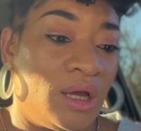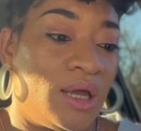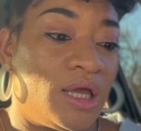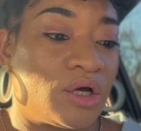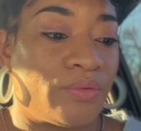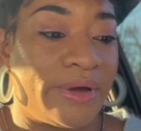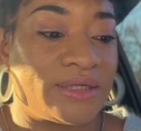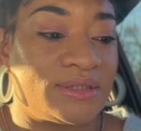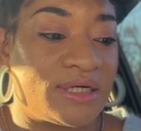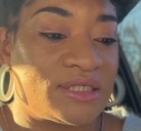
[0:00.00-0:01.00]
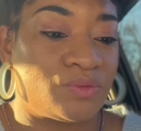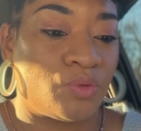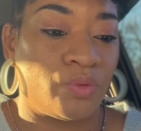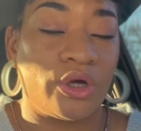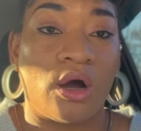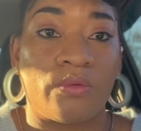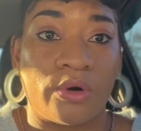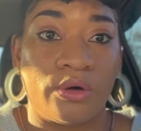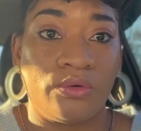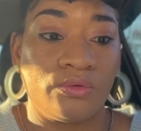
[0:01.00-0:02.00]
It corrects us when we are
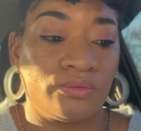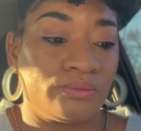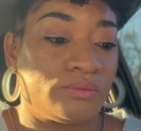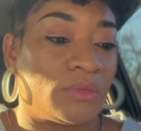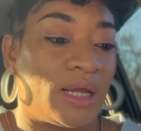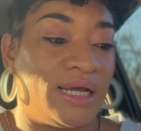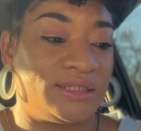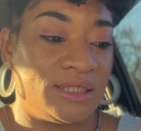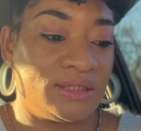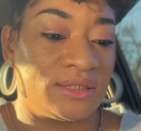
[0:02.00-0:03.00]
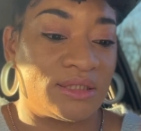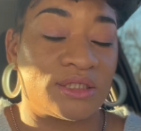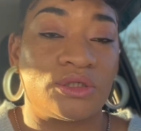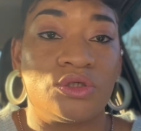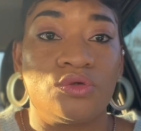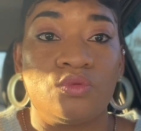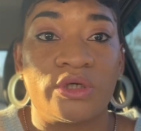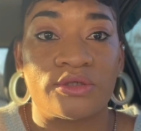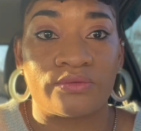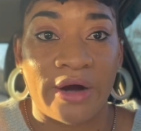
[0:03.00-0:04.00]
wrong and teaches us to do
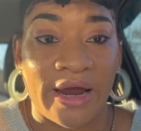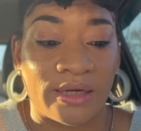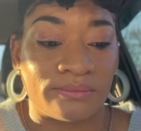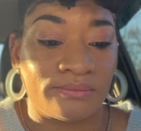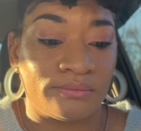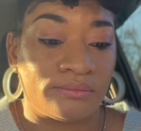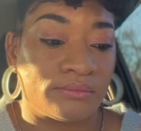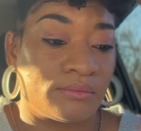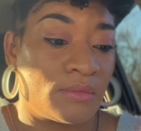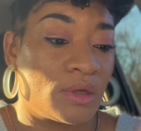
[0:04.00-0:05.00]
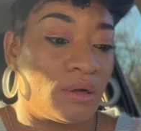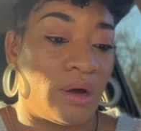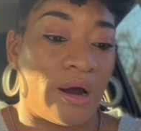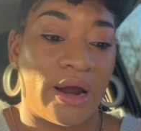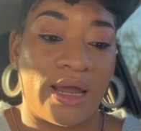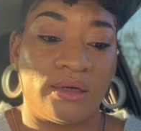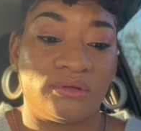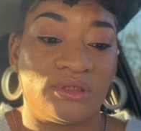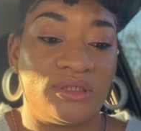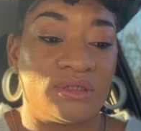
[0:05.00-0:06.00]
what's right. All right.
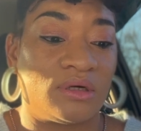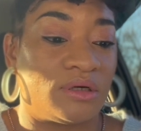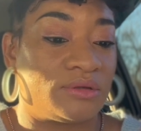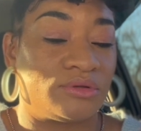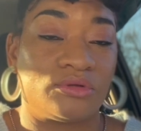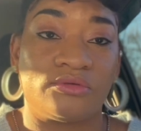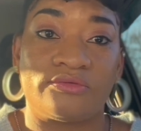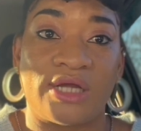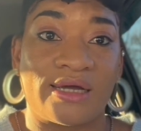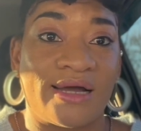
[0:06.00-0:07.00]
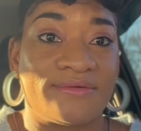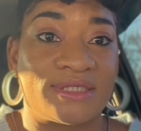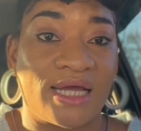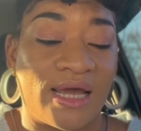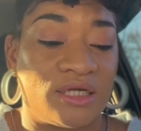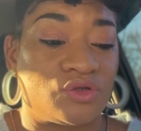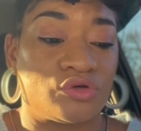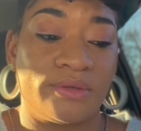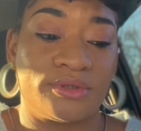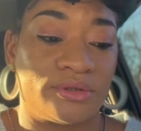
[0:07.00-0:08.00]
Uh, like I was saying,
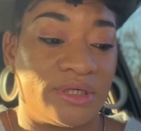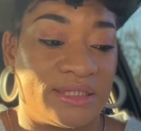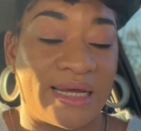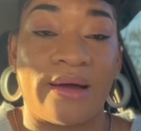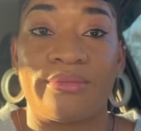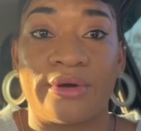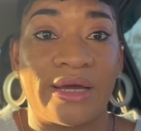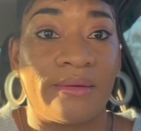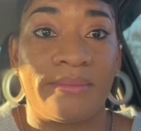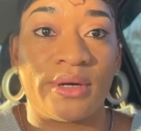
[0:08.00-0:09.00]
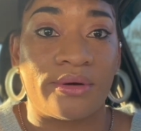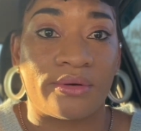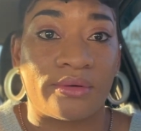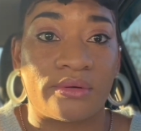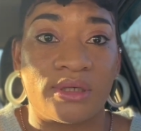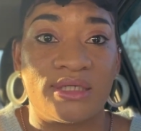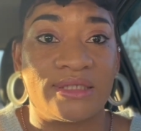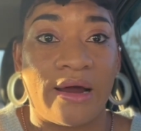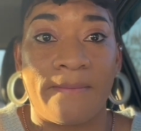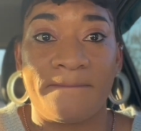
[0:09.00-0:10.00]
scripture is our bread and butter. It's
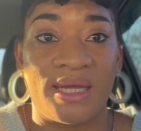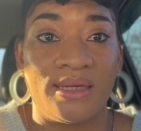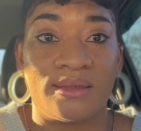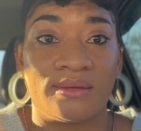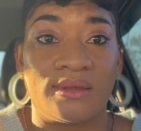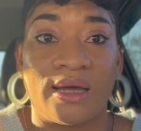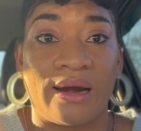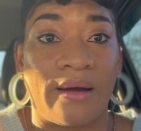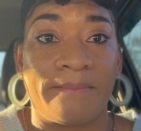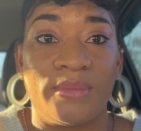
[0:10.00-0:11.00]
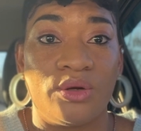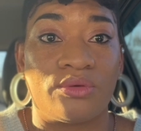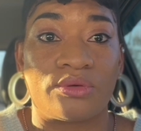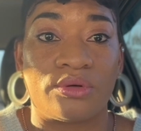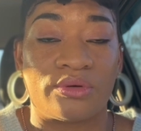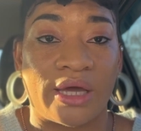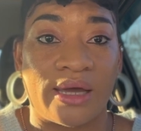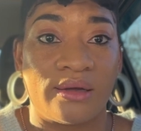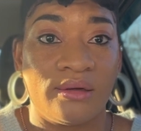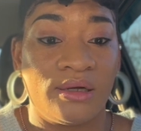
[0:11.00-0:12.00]
our meat and our milk.
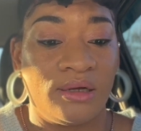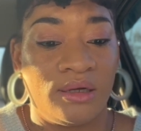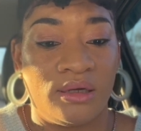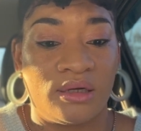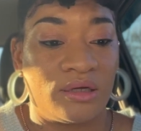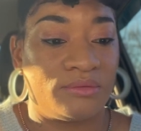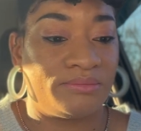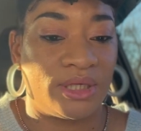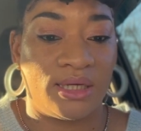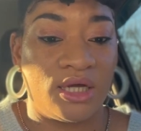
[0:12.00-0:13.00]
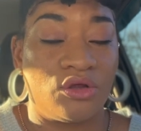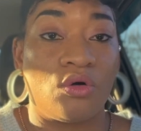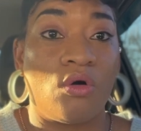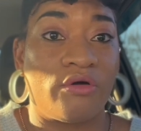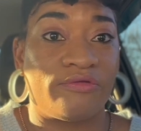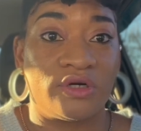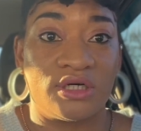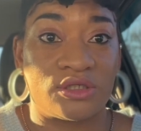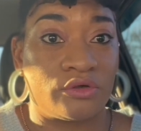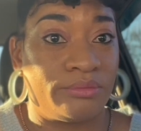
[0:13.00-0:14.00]
Okay. It could be either or for
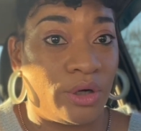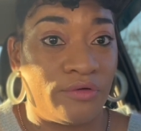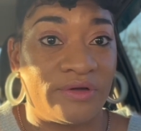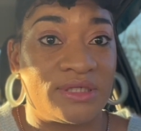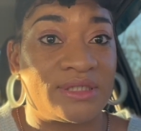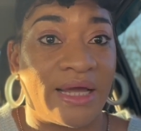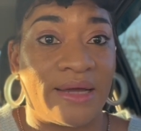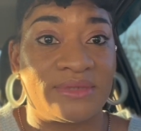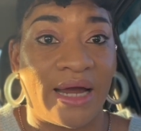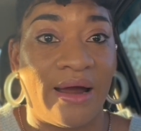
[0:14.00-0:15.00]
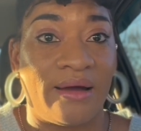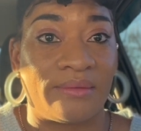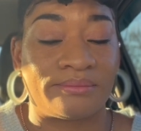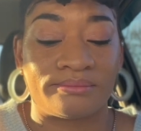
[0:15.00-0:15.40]
us, or both at the same time.